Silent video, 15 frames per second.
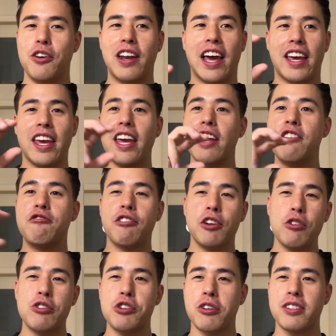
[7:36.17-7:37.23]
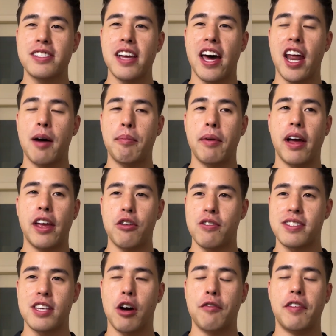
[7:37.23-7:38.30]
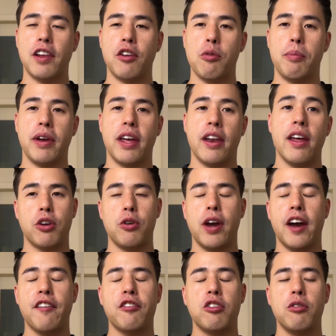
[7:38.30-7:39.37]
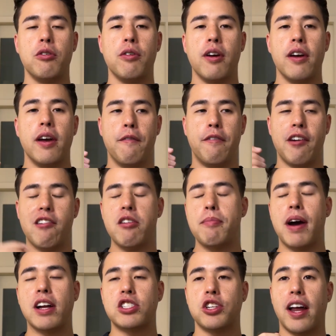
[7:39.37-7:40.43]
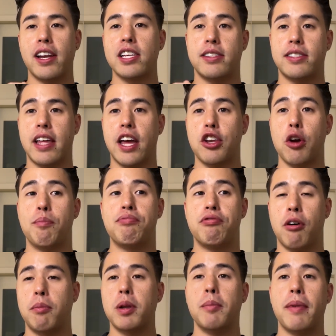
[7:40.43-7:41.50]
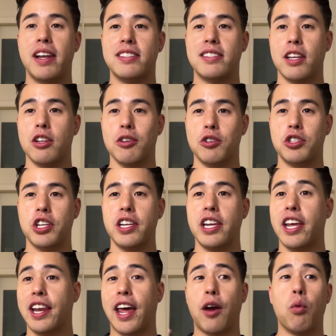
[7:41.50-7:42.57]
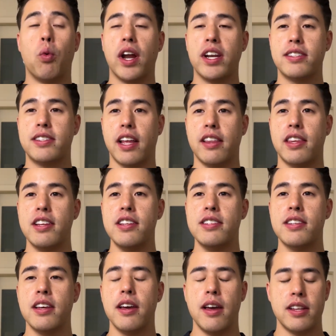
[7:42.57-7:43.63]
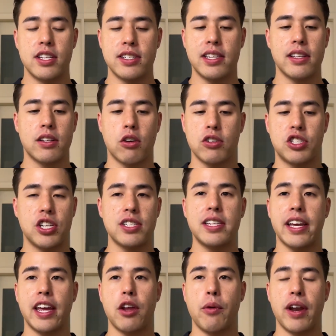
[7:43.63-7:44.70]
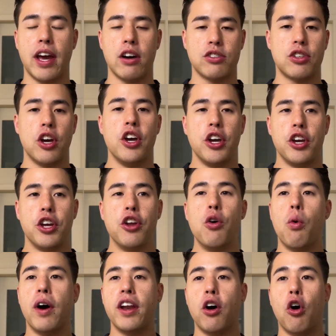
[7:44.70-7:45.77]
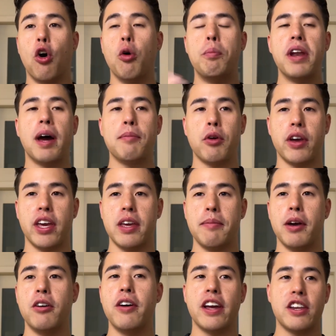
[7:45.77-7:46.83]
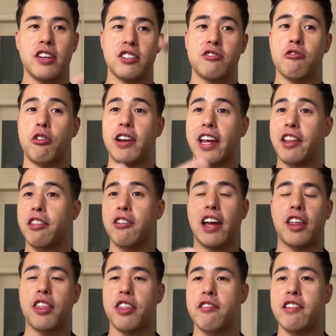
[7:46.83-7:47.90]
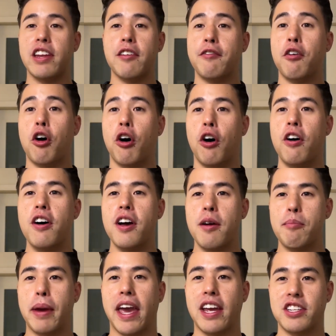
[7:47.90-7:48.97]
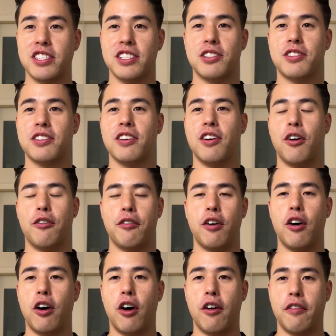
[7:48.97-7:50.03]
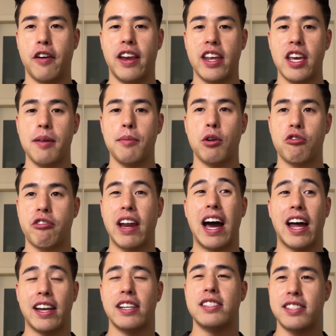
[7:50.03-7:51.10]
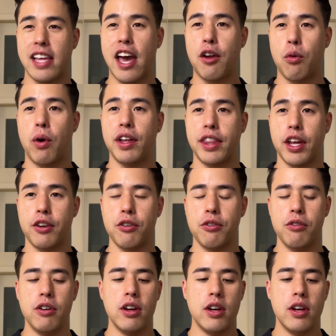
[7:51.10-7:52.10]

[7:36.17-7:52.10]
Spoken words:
like introduce your startup and yourself a little bit. You have to very much understand your problem and solution in like one sentence. Just because, just like anyone else, you don't want to open up your email and you're scrolling through like 3 to 4 pages of an email trying to understand what they do.